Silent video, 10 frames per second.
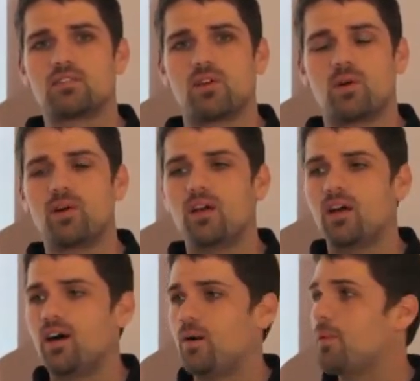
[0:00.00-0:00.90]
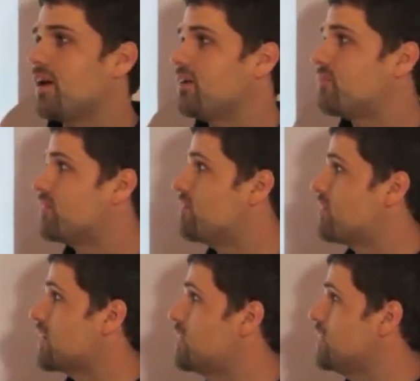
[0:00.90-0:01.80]
So if
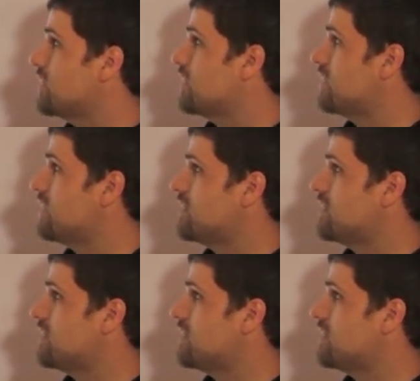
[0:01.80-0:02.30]
I could,